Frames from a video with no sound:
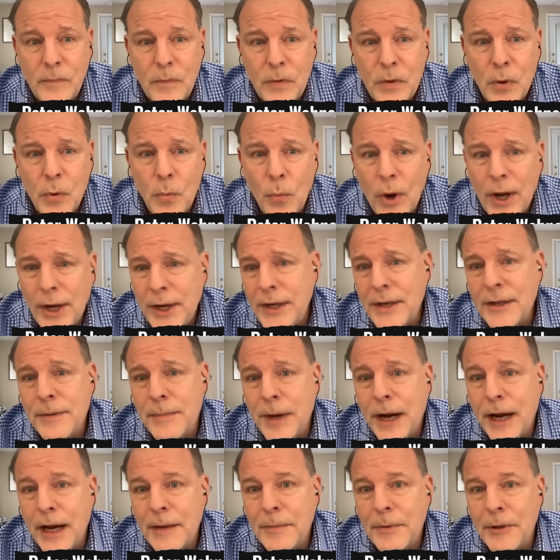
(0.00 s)
what in the
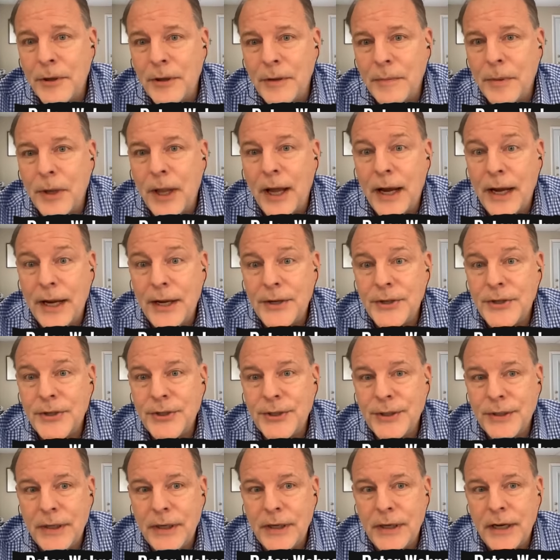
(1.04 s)
Bible
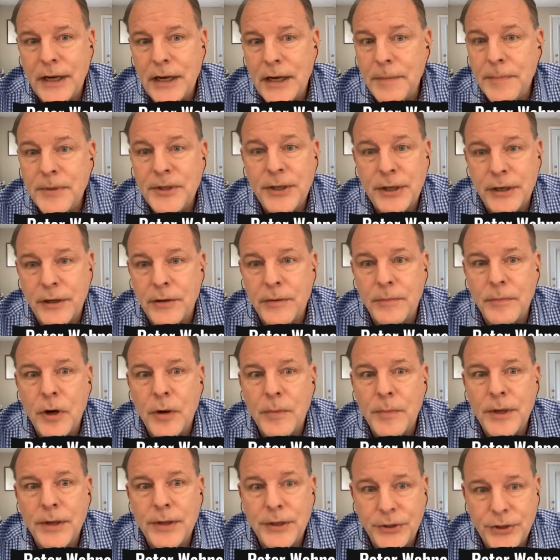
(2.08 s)
applies in any yeah. particular
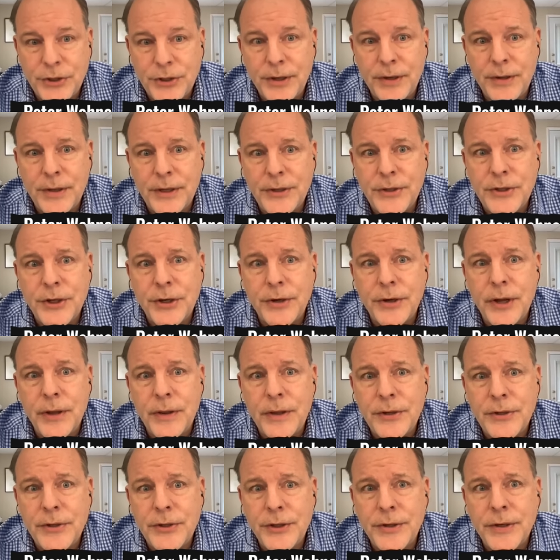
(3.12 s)
moment that you're that you're
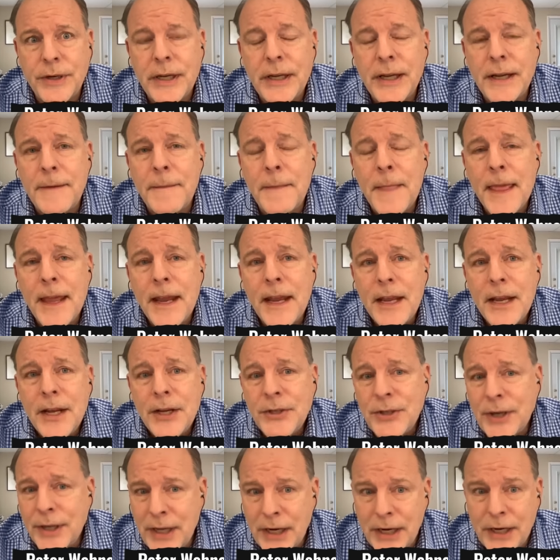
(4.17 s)
that you're in.
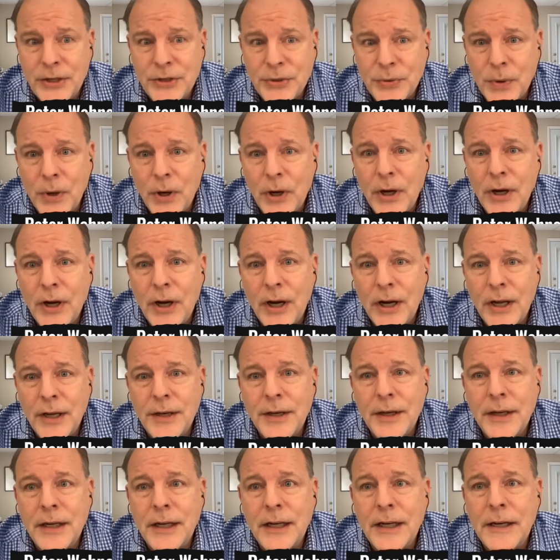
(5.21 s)
So I think he's wrong
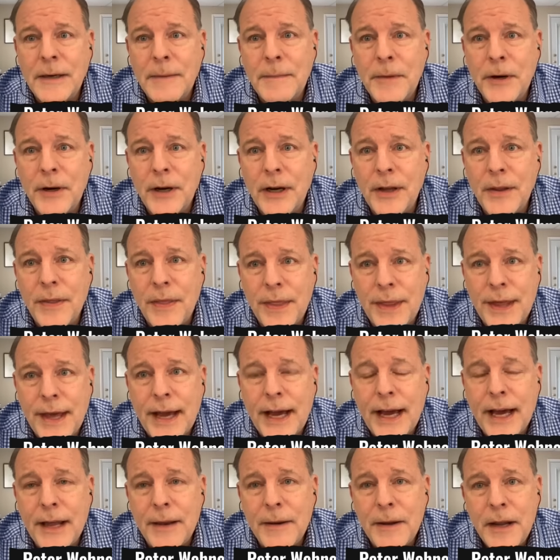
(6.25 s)
on um, on
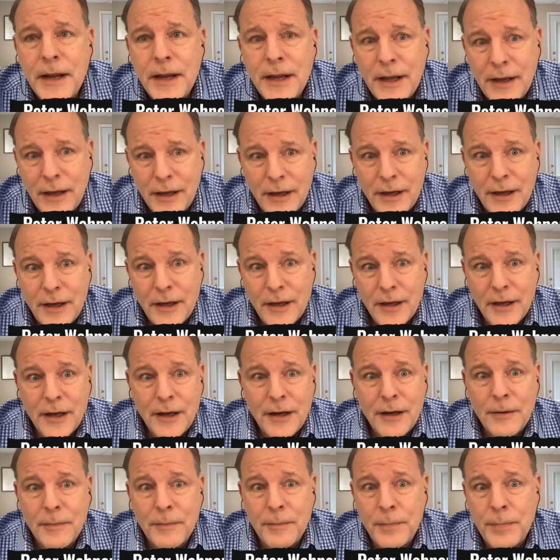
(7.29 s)
that.
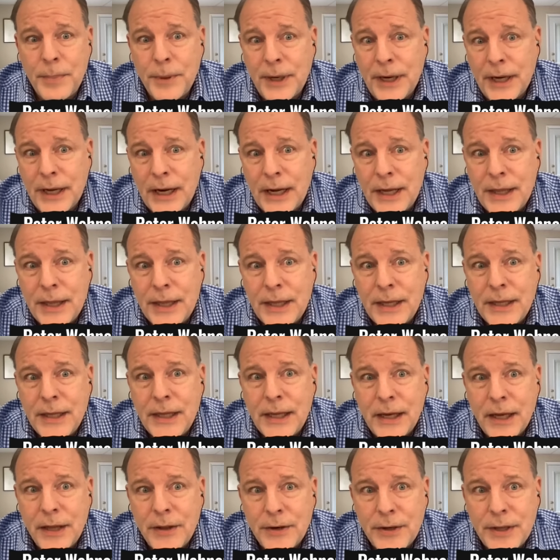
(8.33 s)
But I think
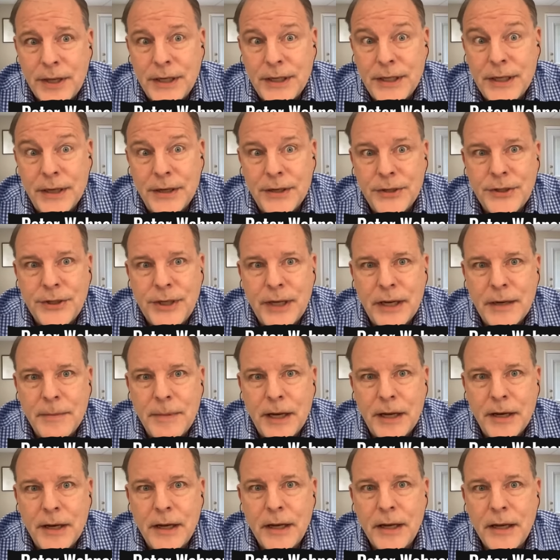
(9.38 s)
the other thing to understand
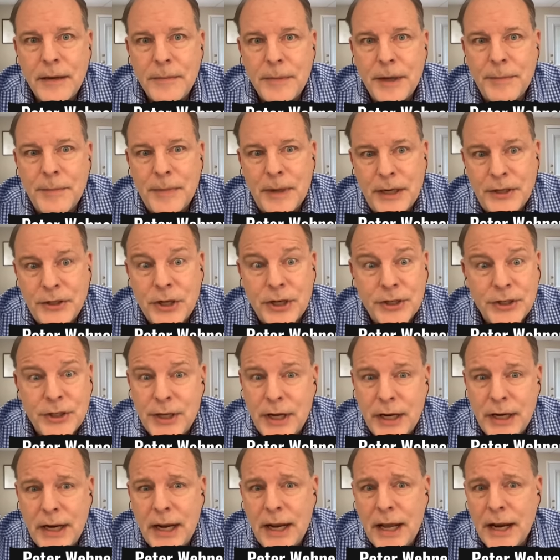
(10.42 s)
about about Mike Johnson,
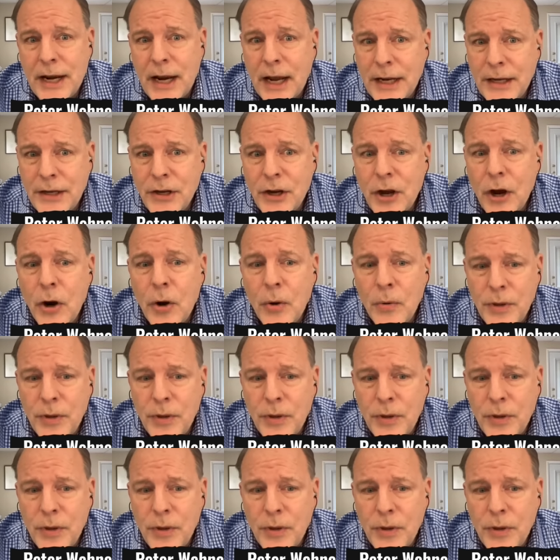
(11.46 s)
and, and I know